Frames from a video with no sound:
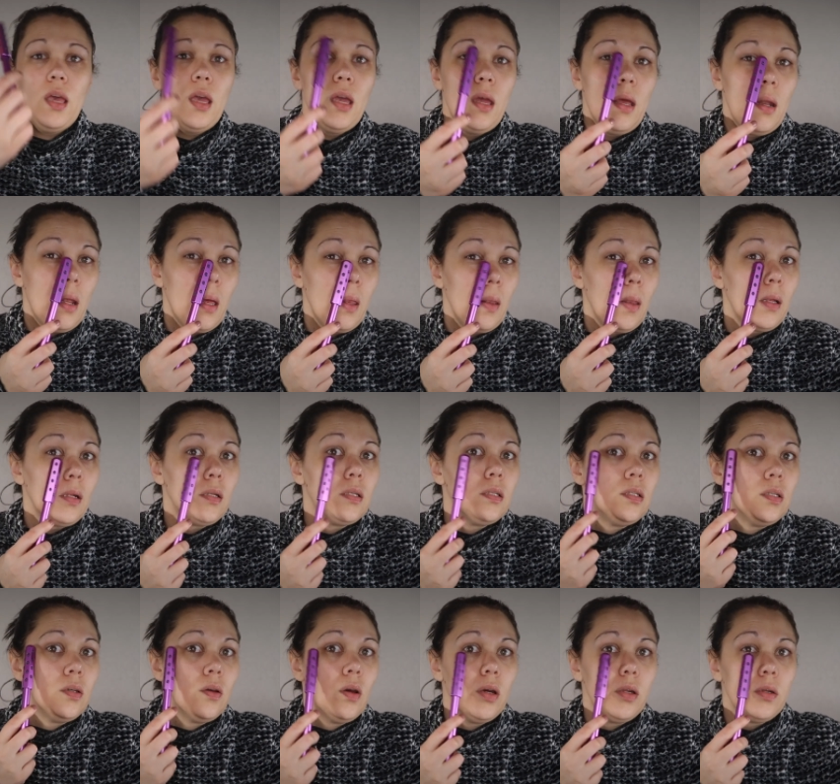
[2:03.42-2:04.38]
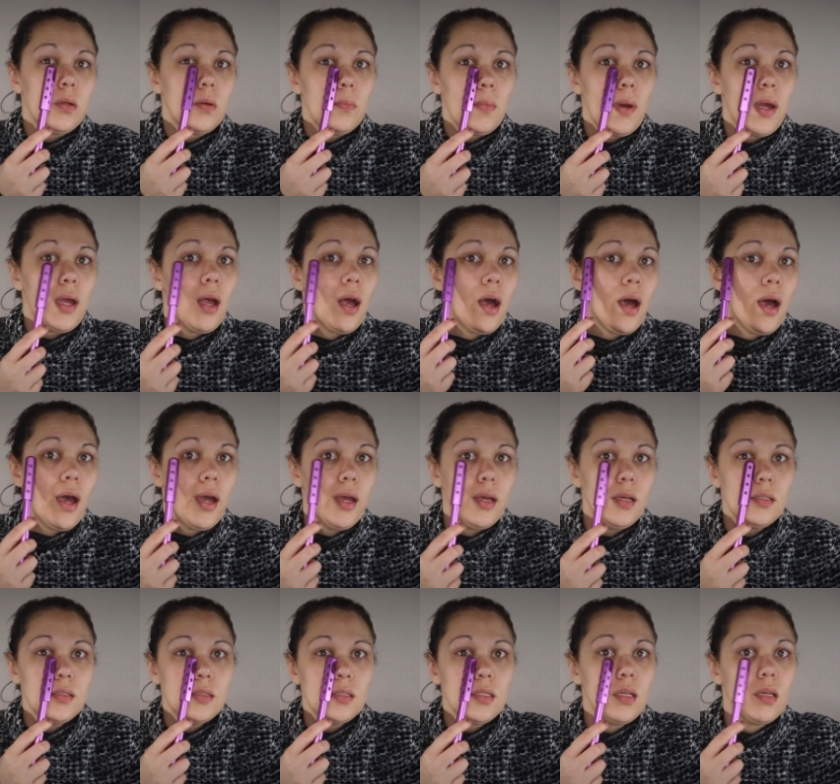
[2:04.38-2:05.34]
And I like to do under my
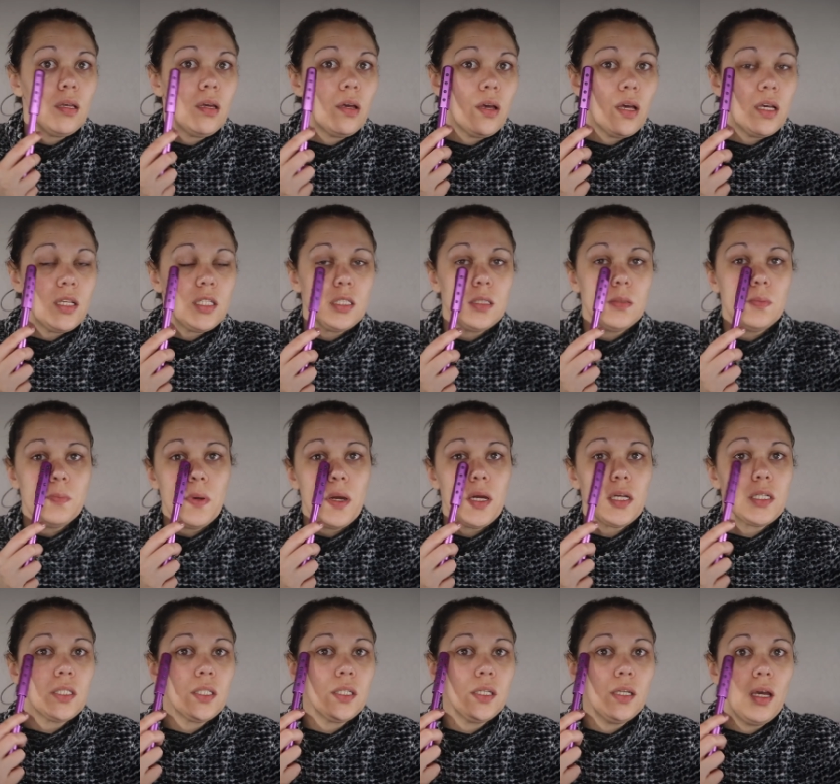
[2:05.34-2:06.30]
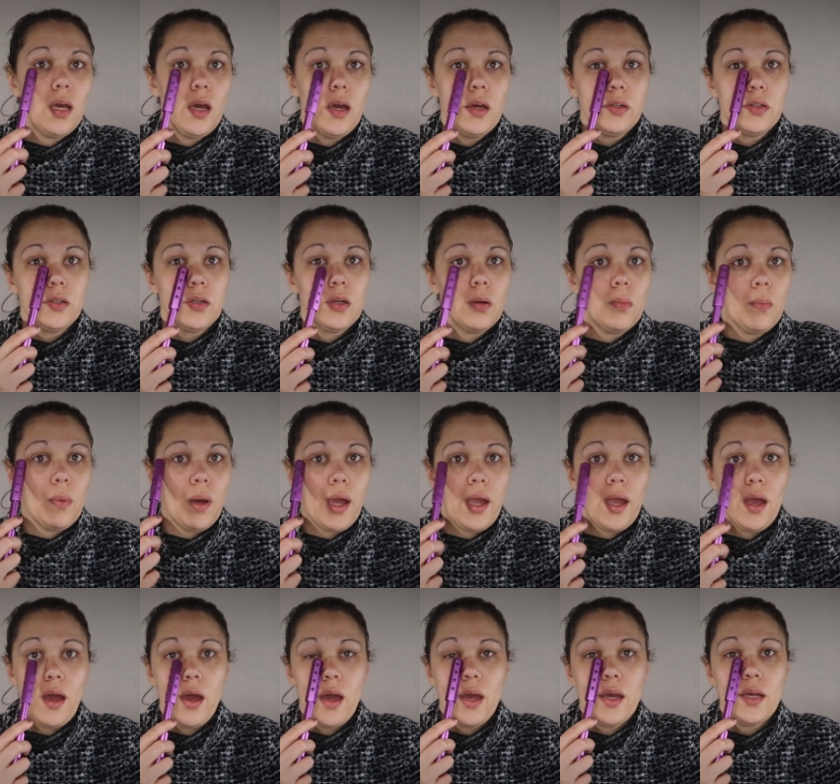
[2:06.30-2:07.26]
eyes, especially under
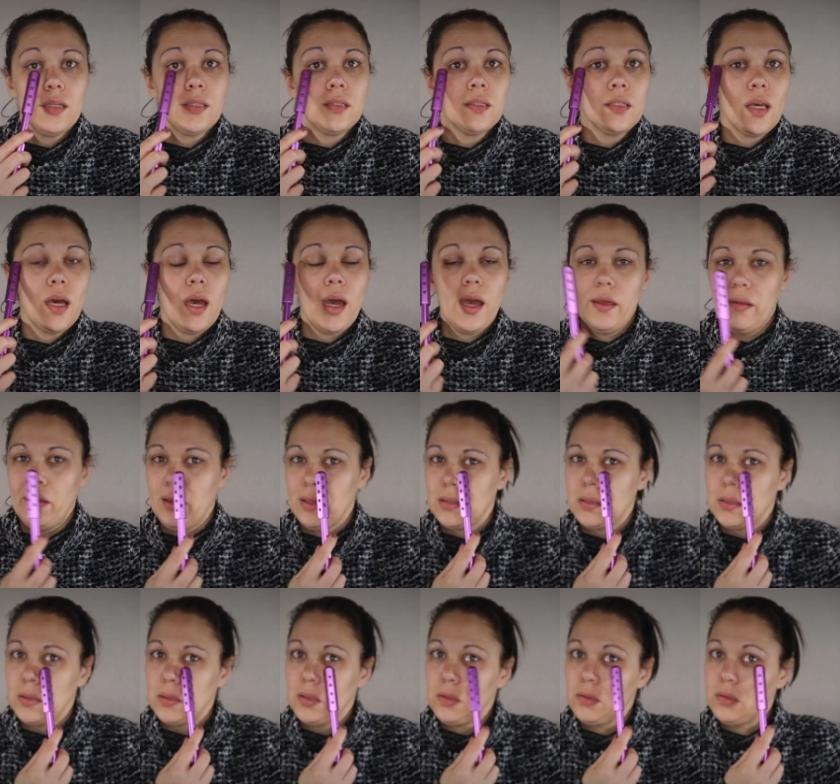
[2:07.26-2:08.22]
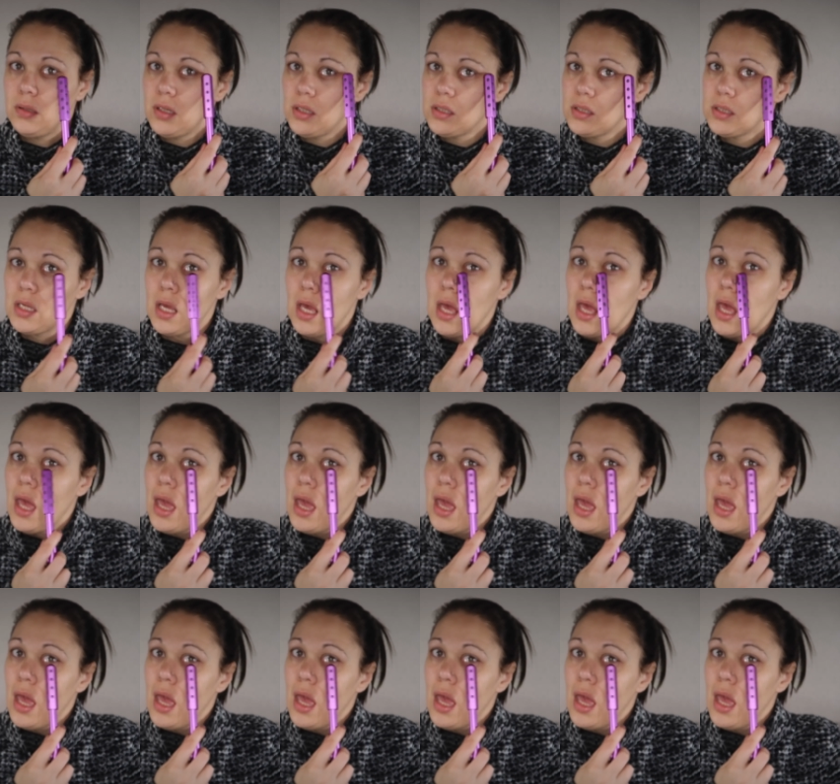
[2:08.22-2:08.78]
my eyes. I like to do this.